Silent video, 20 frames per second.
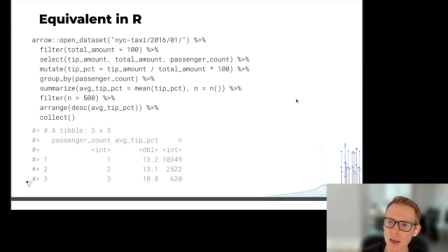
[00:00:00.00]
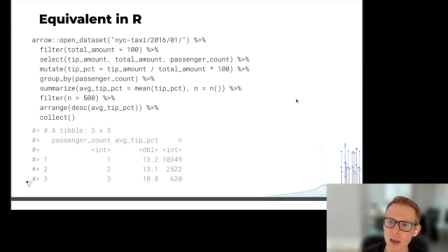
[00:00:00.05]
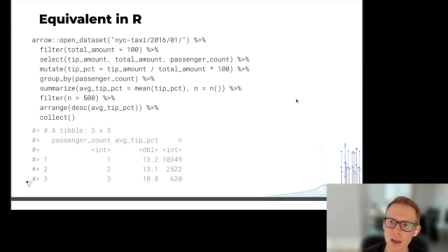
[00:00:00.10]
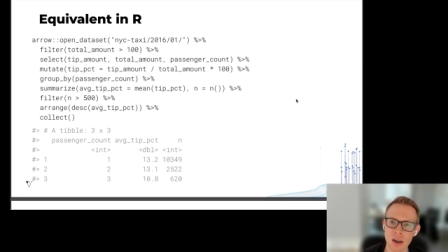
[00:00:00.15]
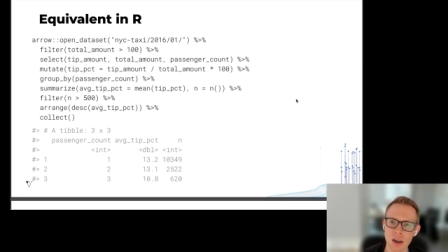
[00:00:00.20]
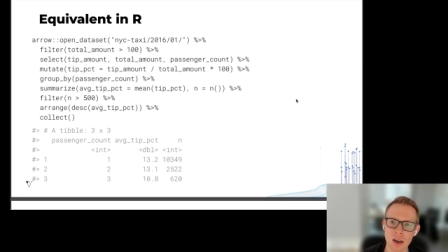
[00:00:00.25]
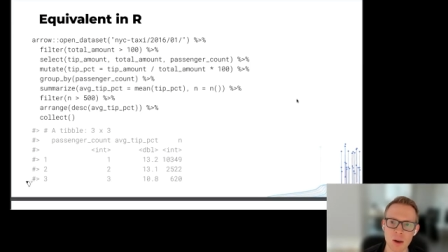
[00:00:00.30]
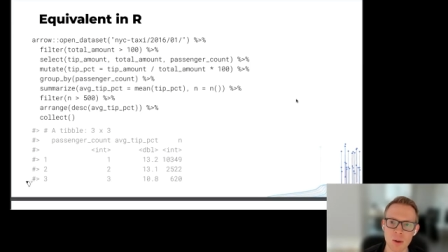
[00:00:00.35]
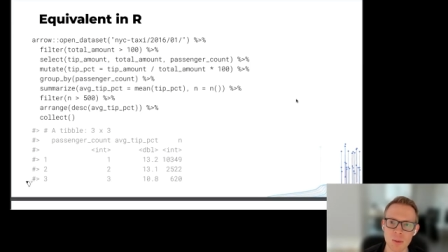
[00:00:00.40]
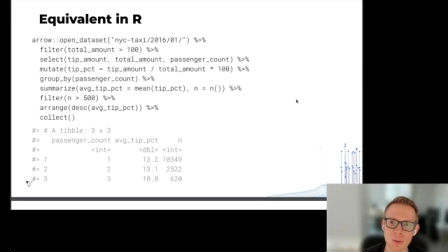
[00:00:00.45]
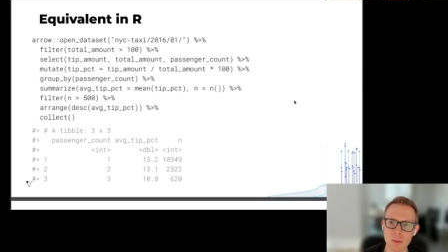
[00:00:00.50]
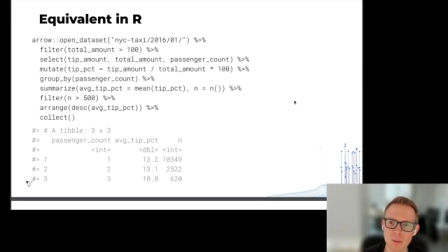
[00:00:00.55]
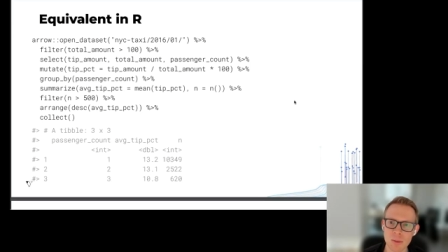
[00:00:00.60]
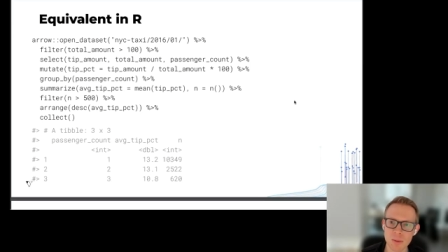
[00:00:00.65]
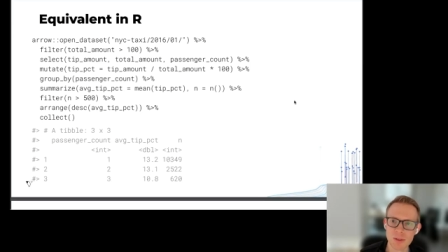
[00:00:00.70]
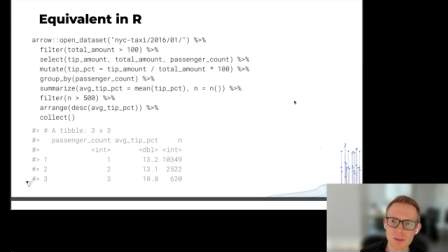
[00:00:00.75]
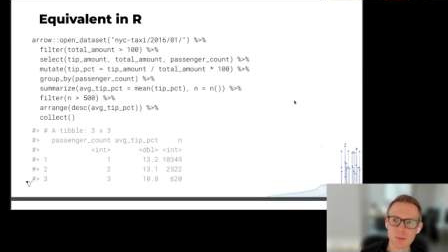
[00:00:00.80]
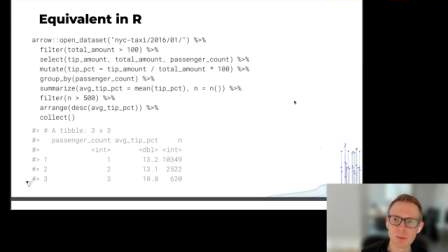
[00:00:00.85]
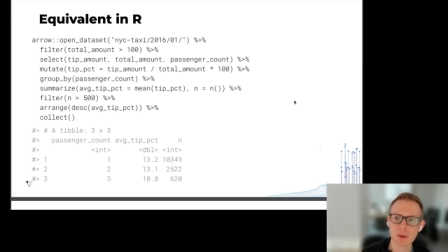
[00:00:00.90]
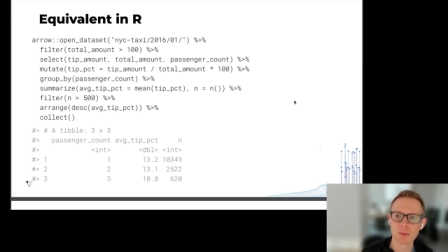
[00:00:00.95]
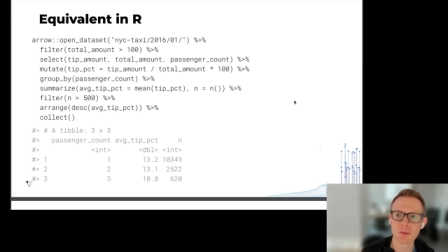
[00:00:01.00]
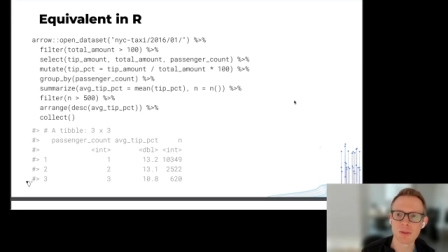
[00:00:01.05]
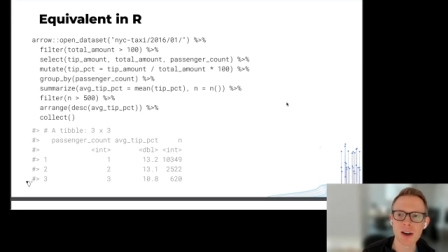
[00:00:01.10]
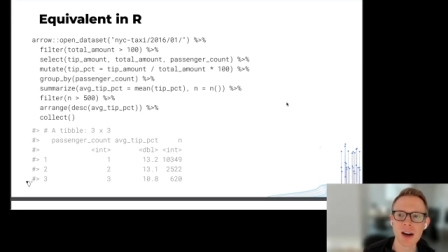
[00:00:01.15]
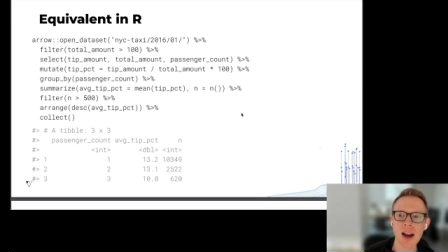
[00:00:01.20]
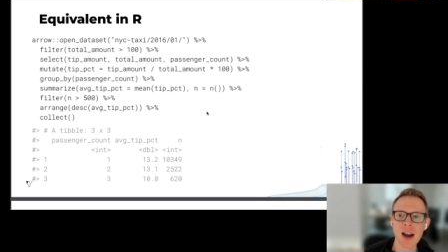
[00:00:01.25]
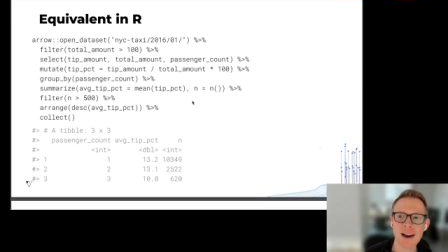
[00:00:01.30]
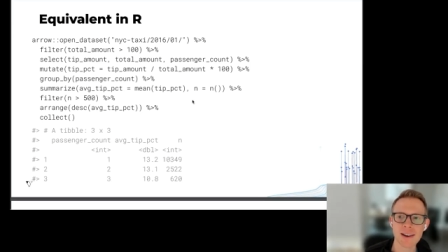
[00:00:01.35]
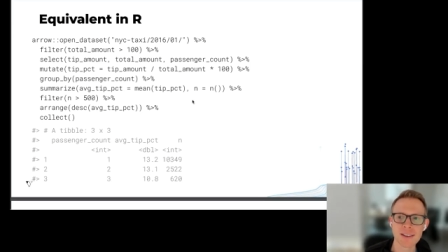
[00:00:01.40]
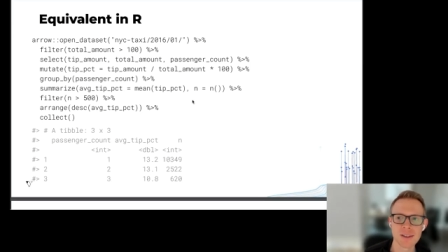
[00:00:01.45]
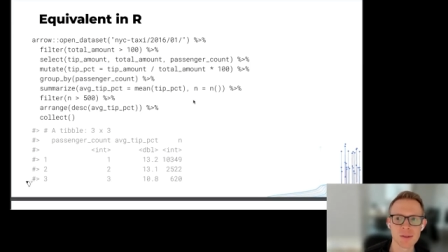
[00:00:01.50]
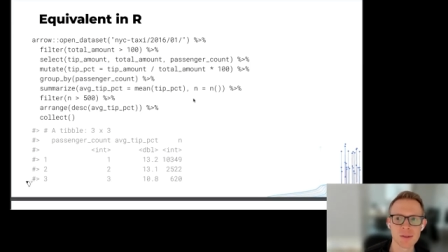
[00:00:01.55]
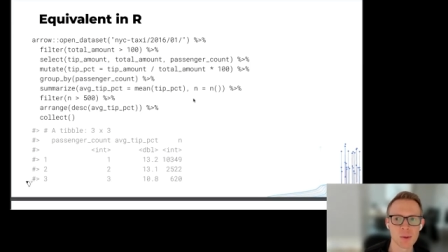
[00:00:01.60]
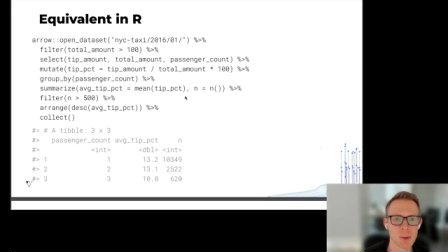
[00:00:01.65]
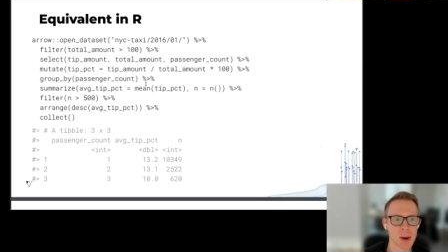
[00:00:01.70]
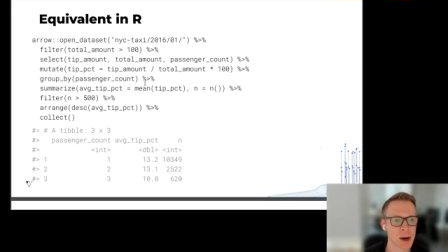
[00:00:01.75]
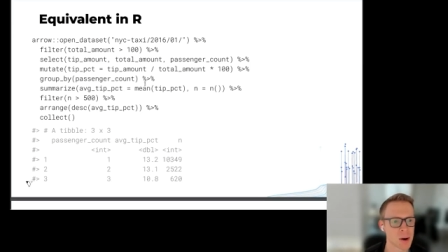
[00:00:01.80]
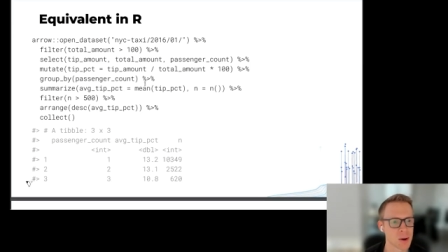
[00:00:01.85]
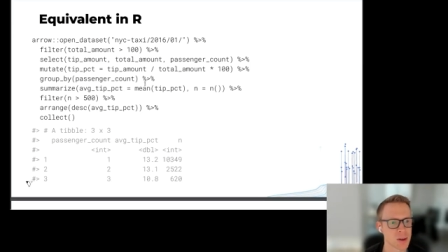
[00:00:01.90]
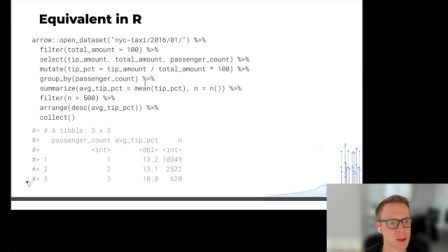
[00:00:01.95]
um, we've been very active
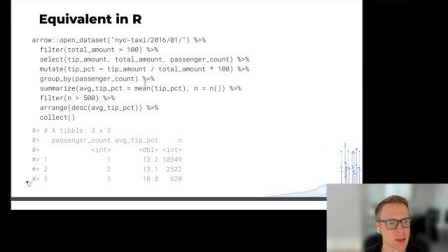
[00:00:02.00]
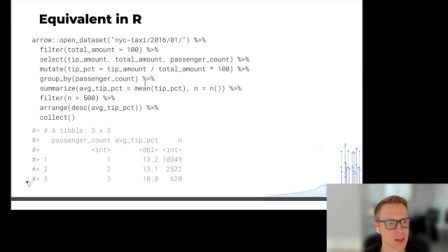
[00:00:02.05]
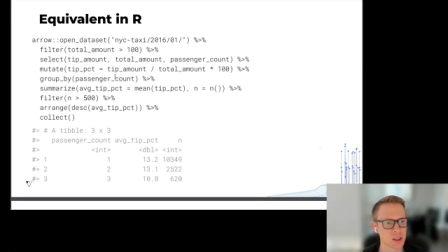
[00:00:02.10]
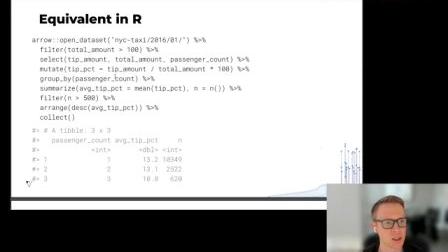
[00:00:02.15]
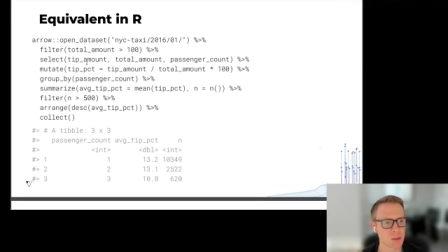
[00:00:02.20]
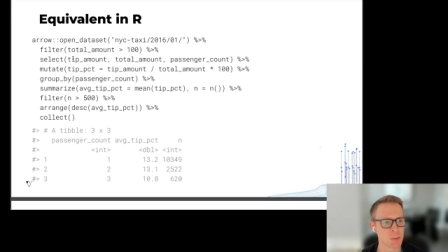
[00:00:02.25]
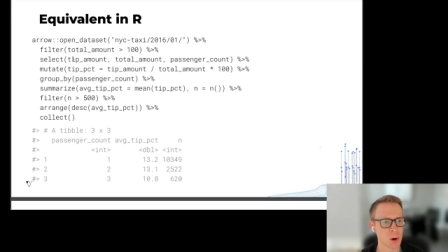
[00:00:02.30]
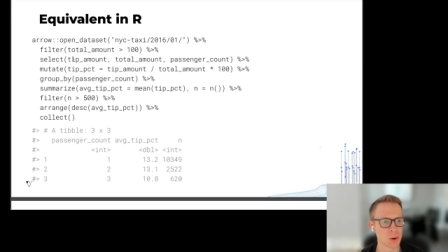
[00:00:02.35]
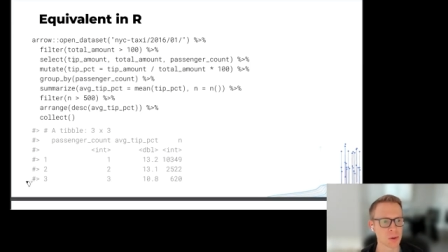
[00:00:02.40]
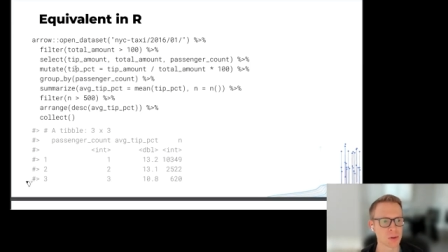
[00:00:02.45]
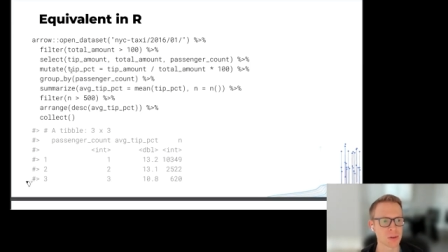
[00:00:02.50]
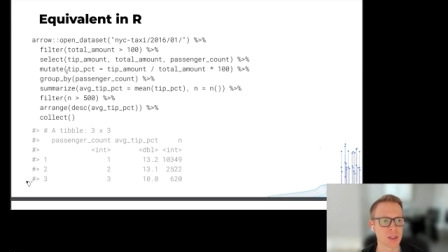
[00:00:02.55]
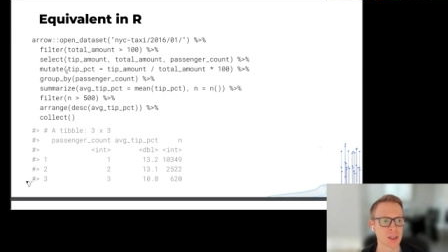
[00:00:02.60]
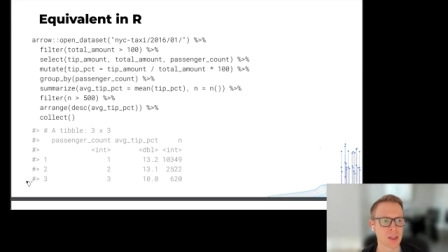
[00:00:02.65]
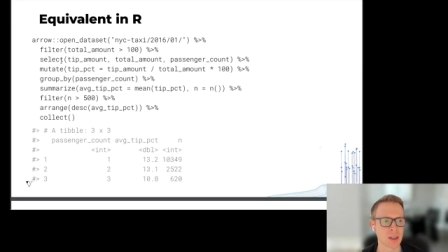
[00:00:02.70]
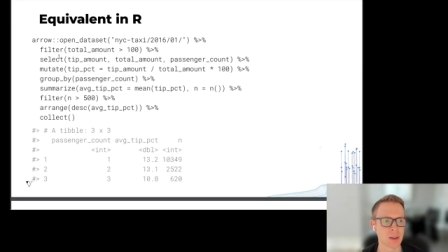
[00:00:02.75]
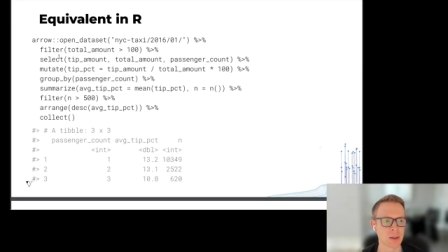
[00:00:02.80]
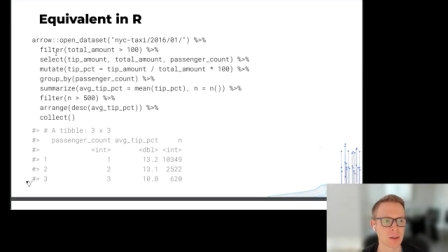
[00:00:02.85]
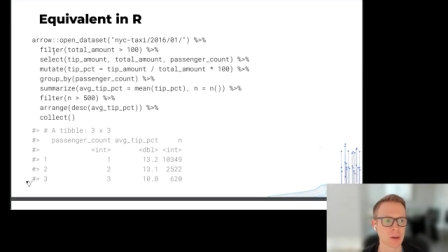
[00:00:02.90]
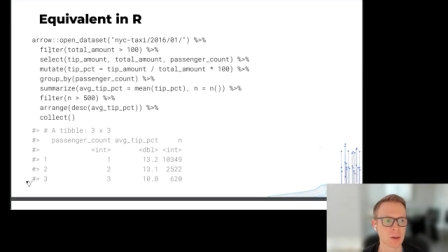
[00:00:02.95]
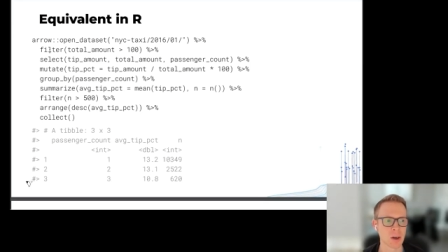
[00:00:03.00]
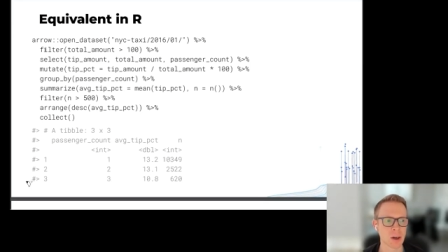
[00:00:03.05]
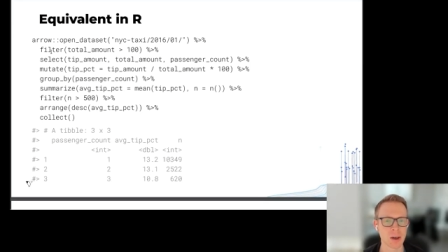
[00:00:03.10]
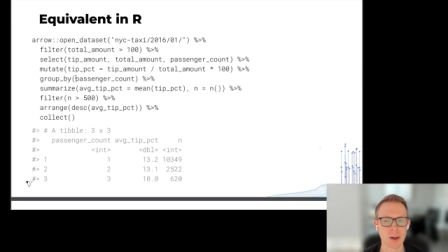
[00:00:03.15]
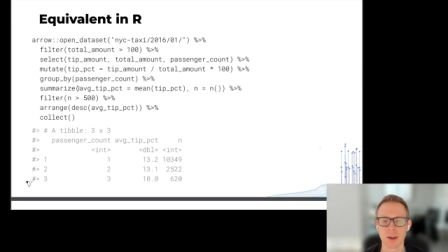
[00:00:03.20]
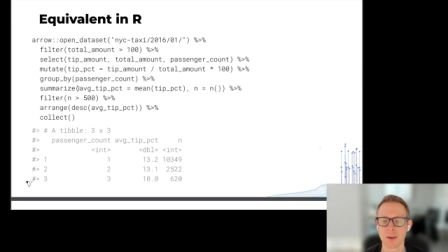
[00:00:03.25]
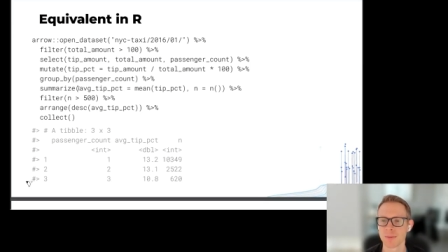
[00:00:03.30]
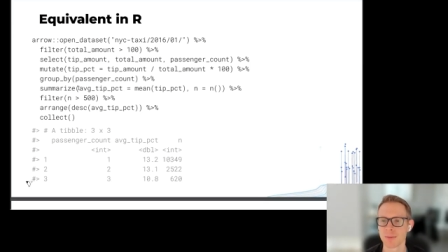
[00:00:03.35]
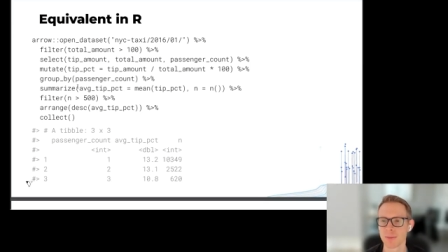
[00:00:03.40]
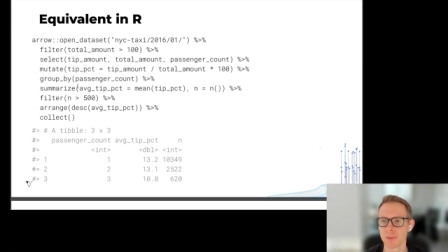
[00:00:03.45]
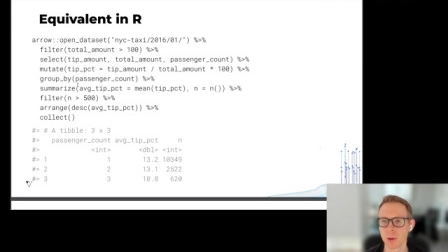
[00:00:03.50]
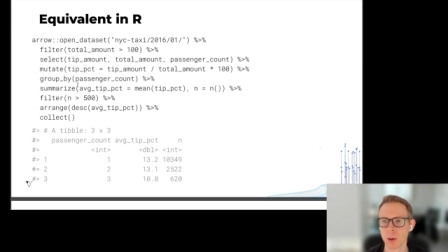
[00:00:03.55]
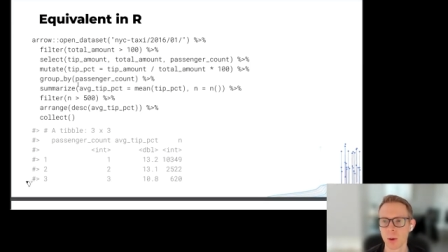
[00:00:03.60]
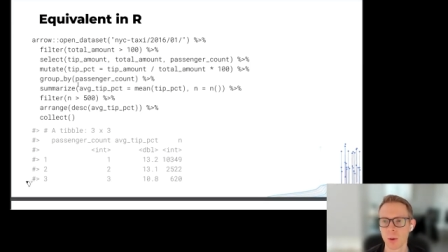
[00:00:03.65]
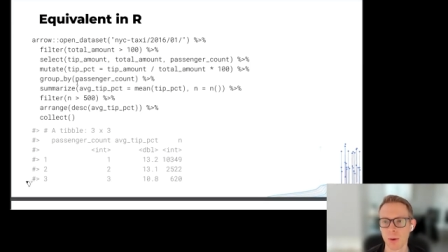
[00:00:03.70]
about exposing um,